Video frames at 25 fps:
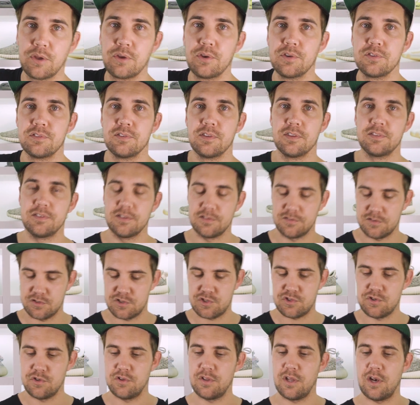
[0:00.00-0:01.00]
because this is a
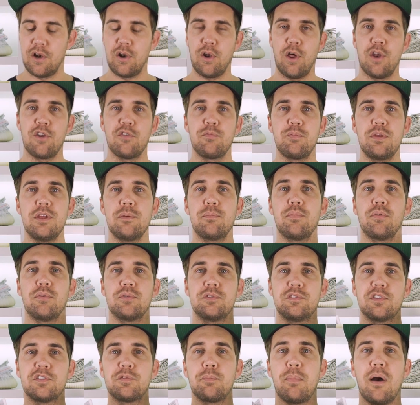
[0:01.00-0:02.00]
shoe that a lot of people
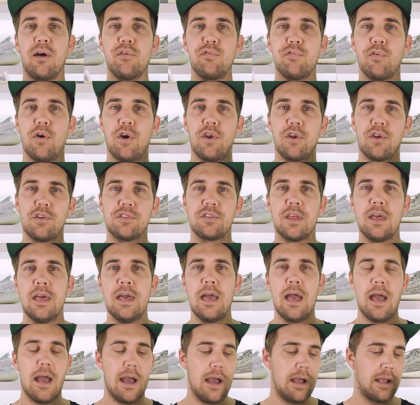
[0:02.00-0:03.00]
just by photos
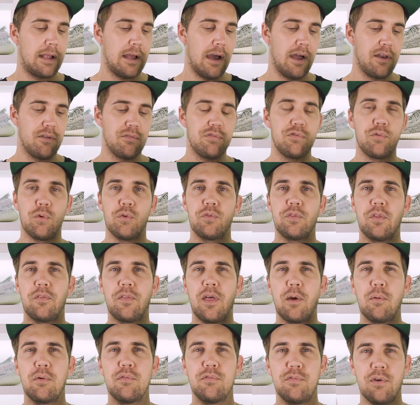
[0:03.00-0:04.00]
uh, kind of thought that
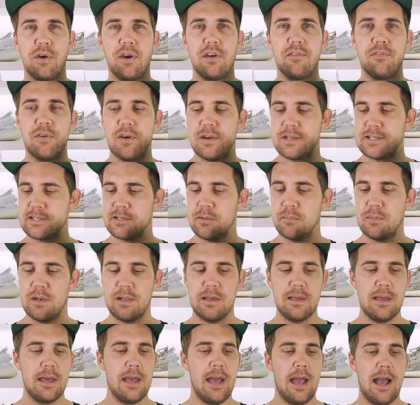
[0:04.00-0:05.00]
they were very, very
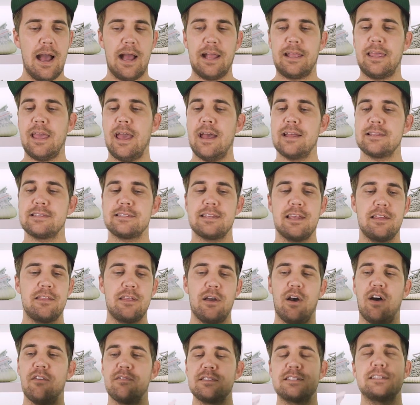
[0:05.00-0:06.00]
similar. I can say they
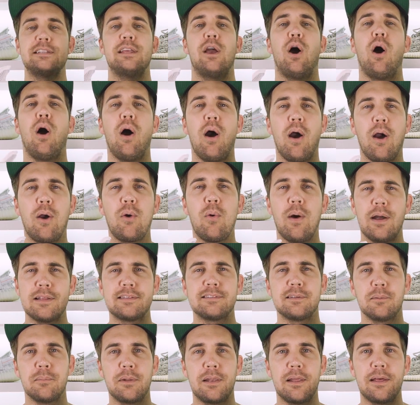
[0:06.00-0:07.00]
obviously are quite
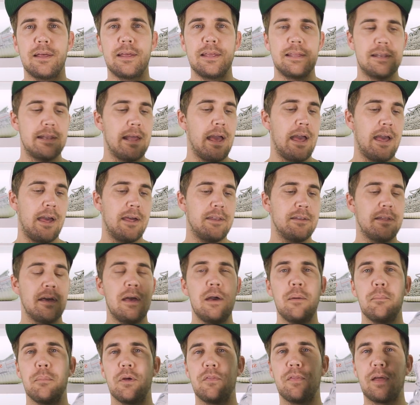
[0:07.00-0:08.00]
similar in hand,
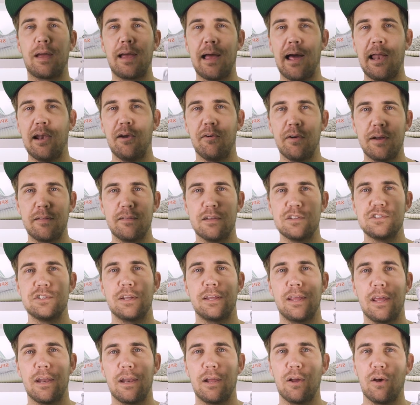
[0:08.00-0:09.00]
but the coloring that
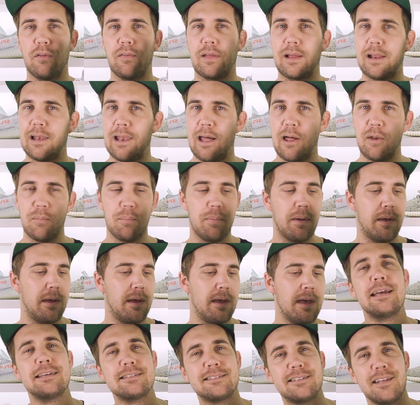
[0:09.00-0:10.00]
you're getting on the cloud
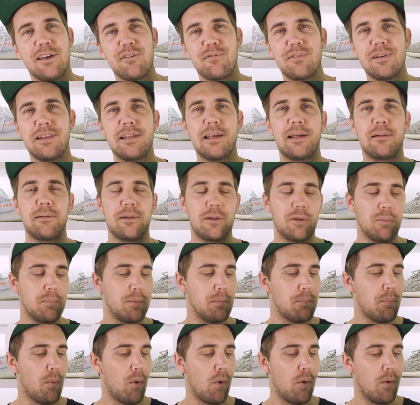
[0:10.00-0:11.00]
pair is definitely a little
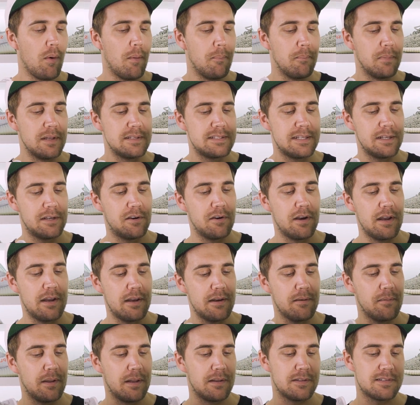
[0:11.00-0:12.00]
bit more minty
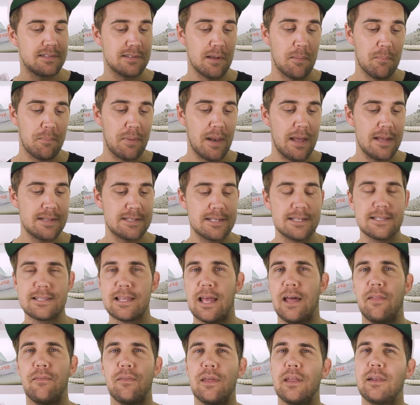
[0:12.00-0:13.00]
green in some places,
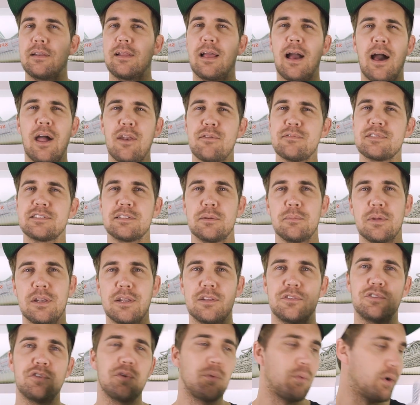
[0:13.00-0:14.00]
and then kind of
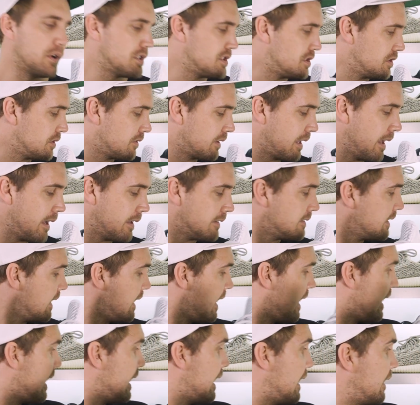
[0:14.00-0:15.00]
similar to what you'd get
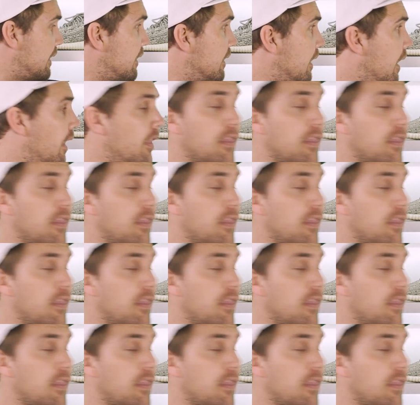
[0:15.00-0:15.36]
in